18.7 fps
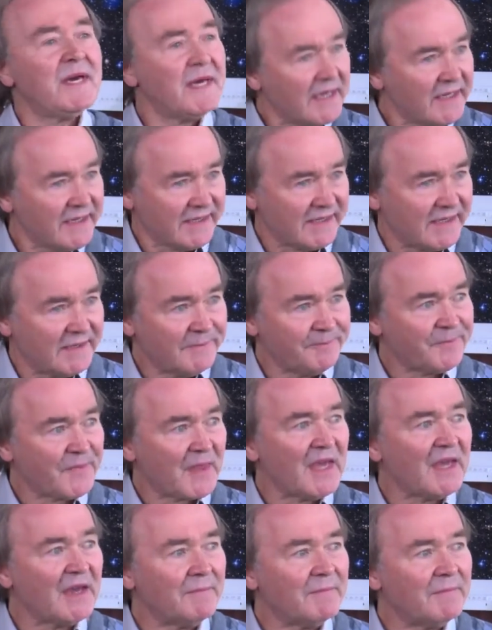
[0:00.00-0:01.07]
here
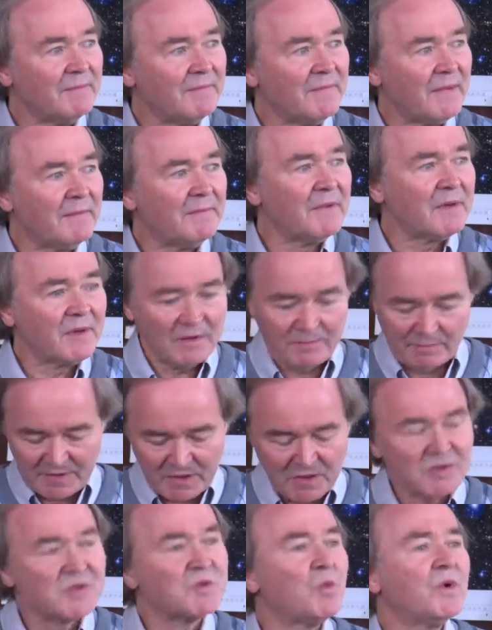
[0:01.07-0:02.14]

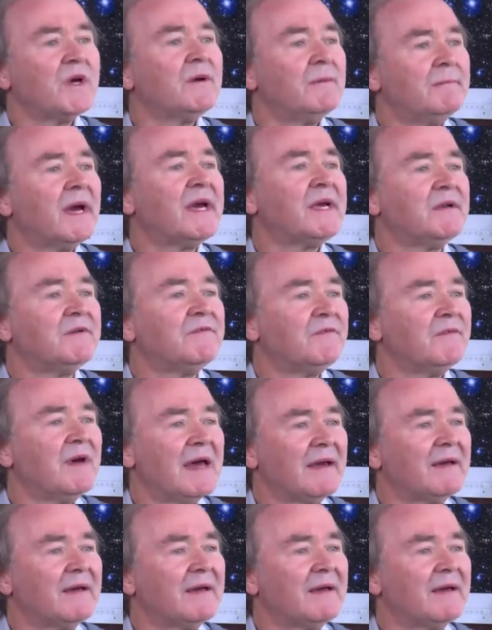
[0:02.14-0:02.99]
because we are made of